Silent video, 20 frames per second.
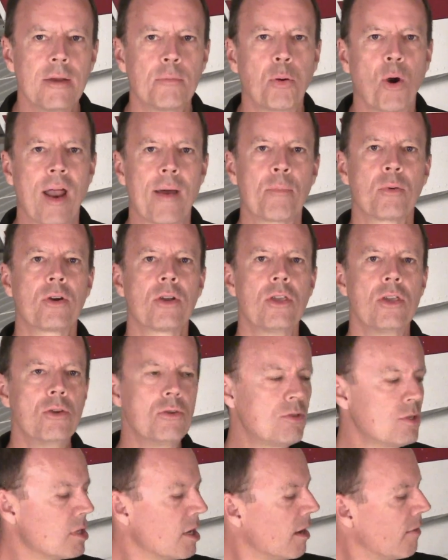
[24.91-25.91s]
Proper
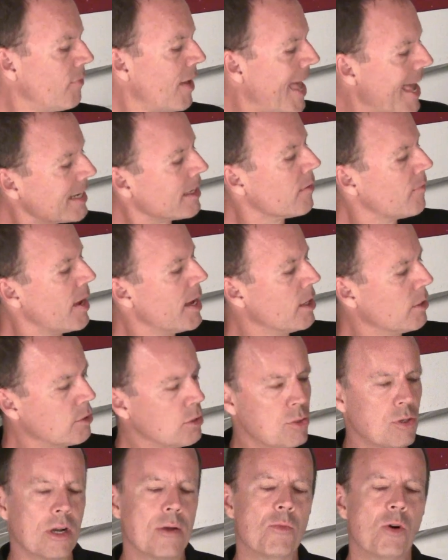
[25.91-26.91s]
use of elevator
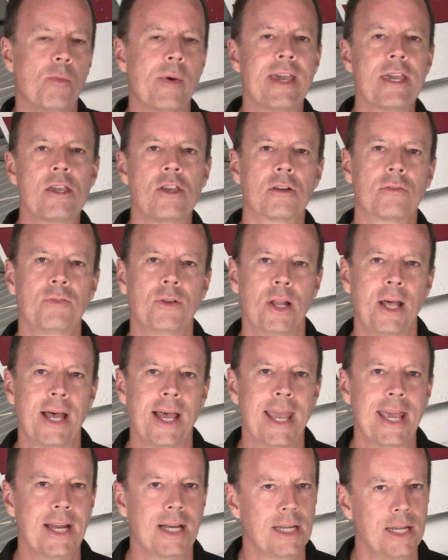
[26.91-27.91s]
trim will make your
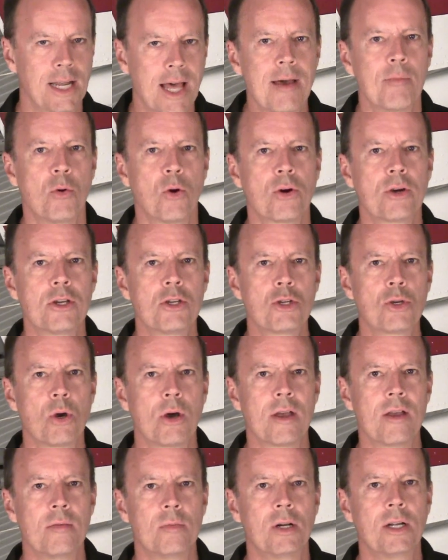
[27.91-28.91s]
flying a lot more
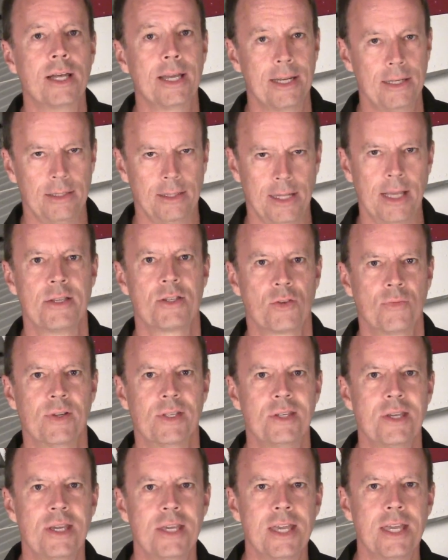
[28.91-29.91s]
enjoyable and less
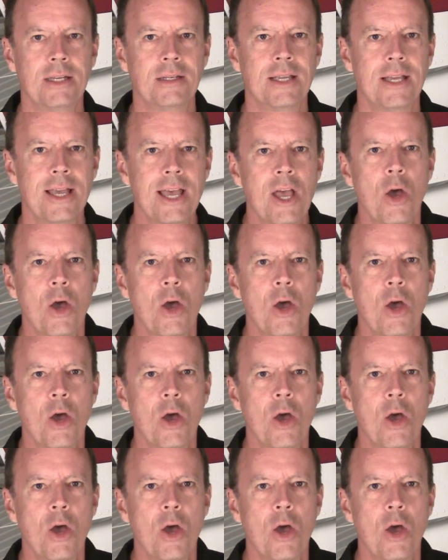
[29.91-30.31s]
fatiguing.